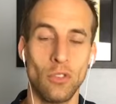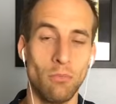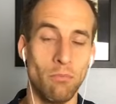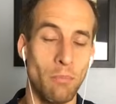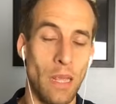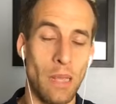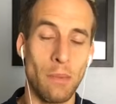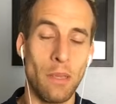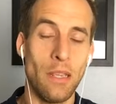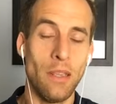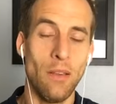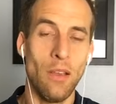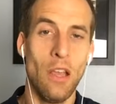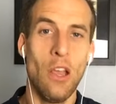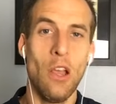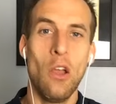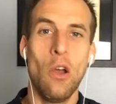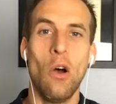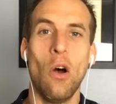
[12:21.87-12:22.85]
maybe,
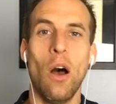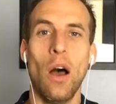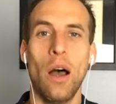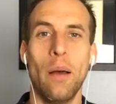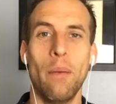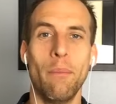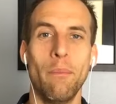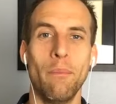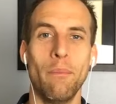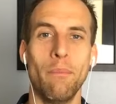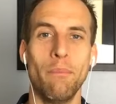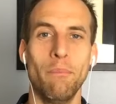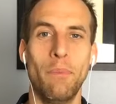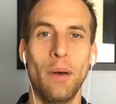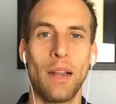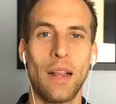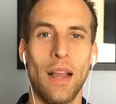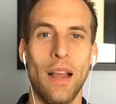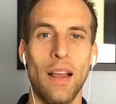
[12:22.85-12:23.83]
um,
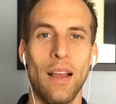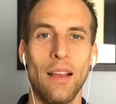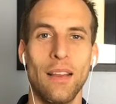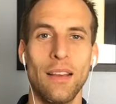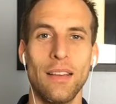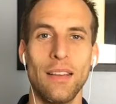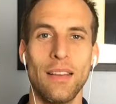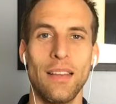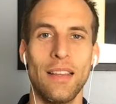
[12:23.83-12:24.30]
but uh,